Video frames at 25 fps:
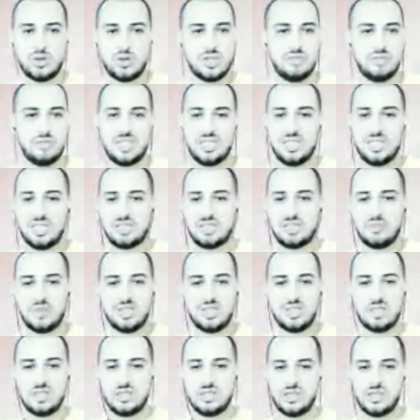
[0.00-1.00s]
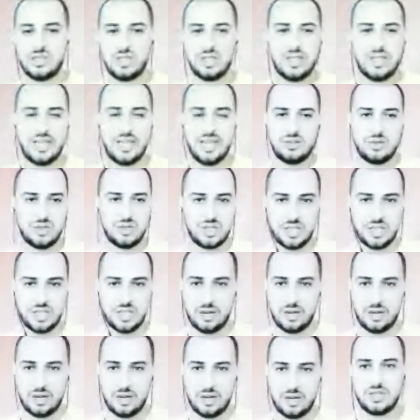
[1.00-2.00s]
use social media as much as you
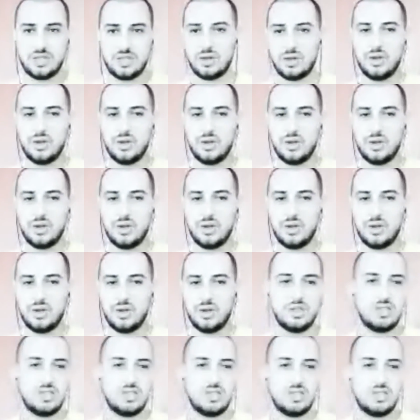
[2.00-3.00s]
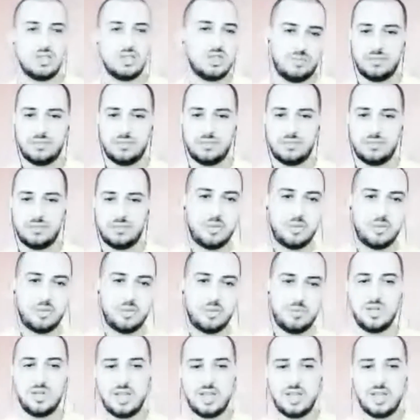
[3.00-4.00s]
can to share what's going on, so
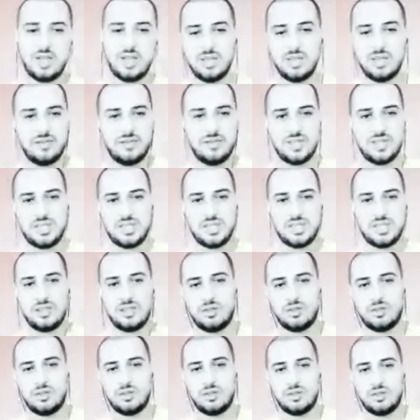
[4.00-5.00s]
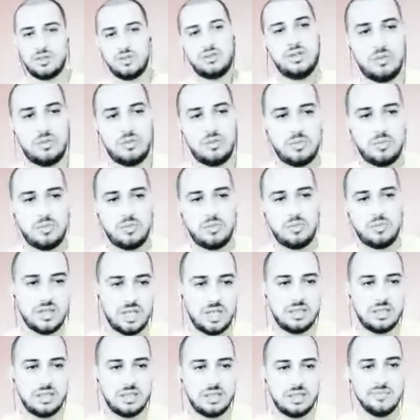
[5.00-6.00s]
you get more people come and visit
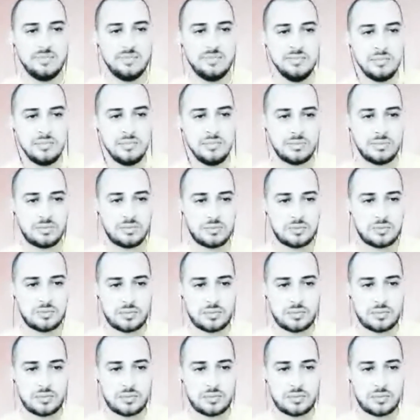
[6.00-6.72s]
your project.